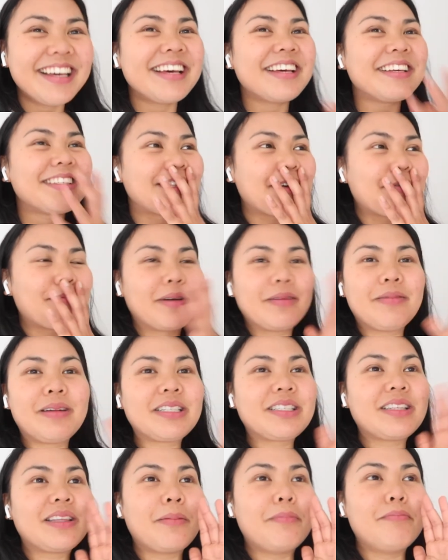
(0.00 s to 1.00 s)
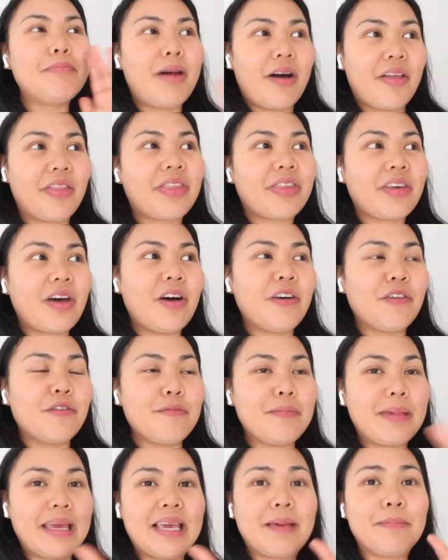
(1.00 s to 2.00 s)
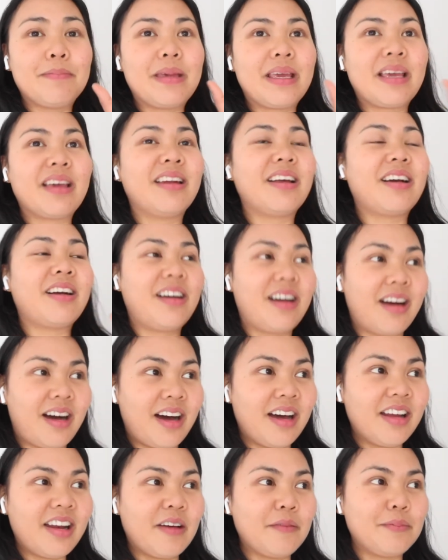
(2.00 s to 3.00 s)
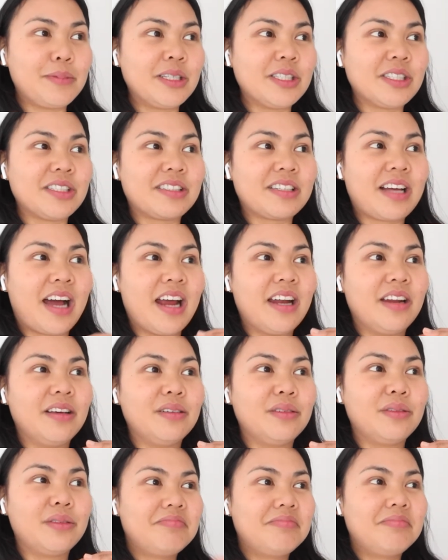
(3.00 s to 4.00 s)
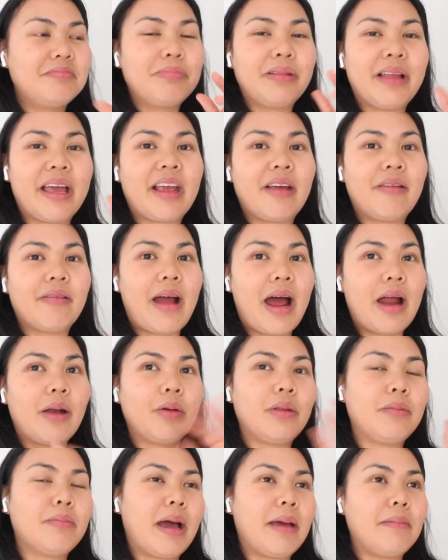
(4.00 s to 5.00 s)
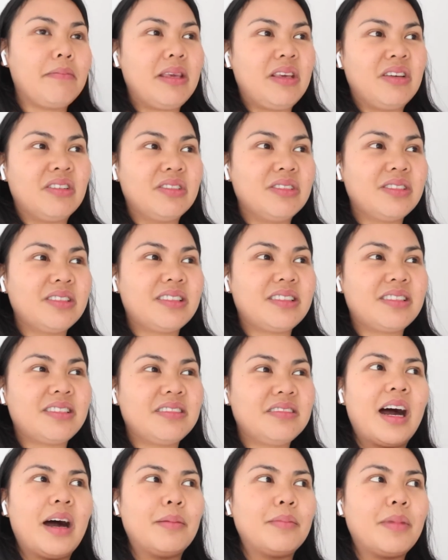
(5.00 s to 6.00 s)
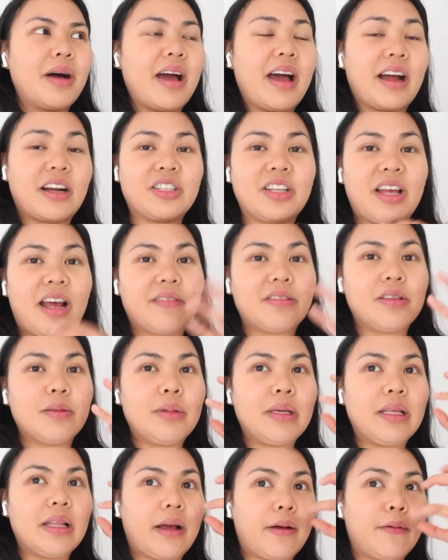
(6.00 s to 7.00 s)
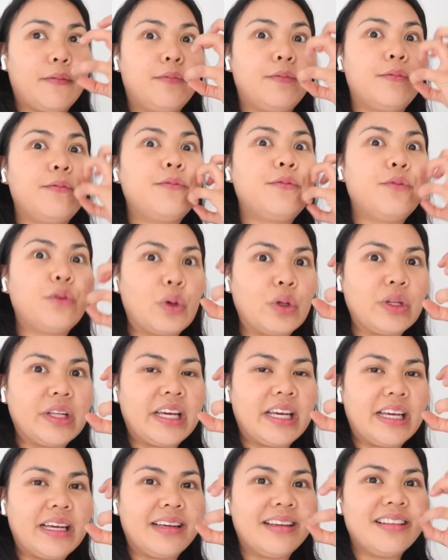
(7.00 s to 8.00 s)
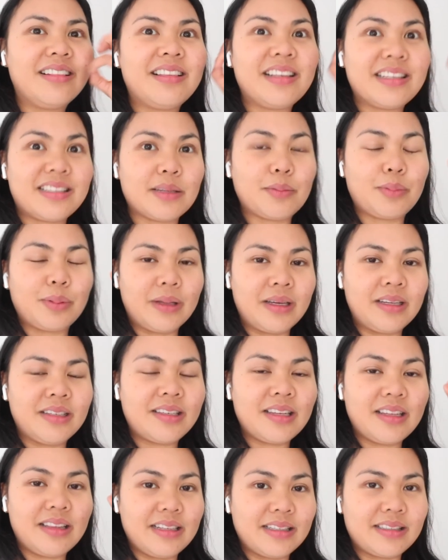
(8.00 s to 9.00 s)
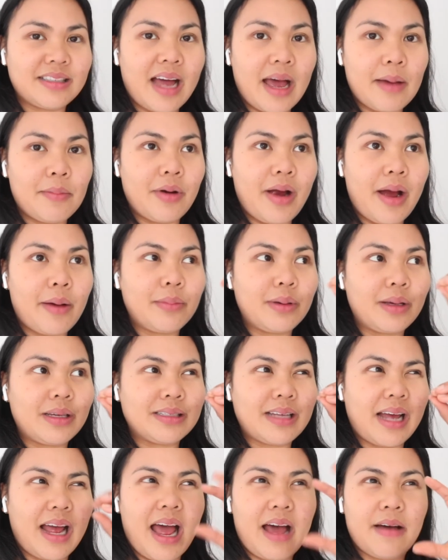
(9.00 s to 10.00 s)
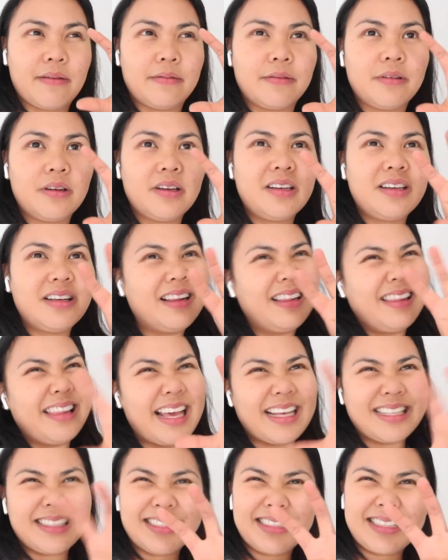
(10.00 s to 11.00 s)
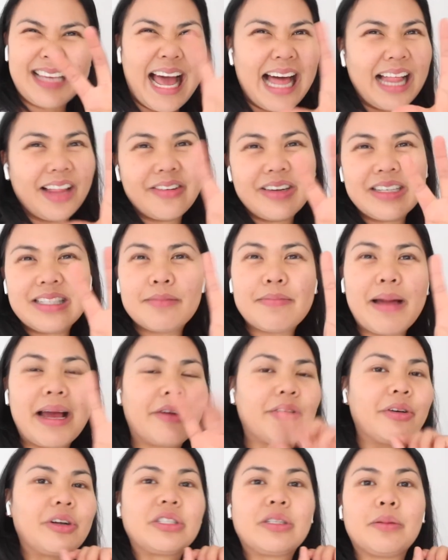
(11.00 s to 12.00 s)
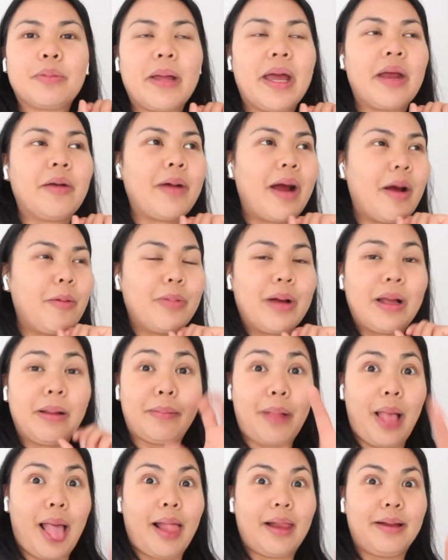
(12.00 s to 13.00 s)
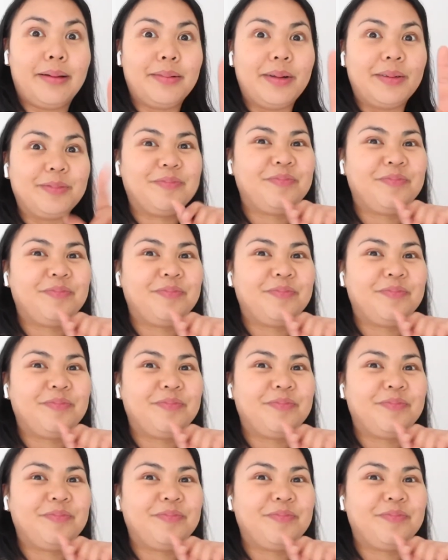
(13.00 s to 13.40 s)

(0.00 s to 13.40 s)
So pretty much the month of me being in a cut, I've been just kind of playing around with my meals. Um, I actually have to be like fully disciplined this time around, because I have less calories and macros to play, and uh,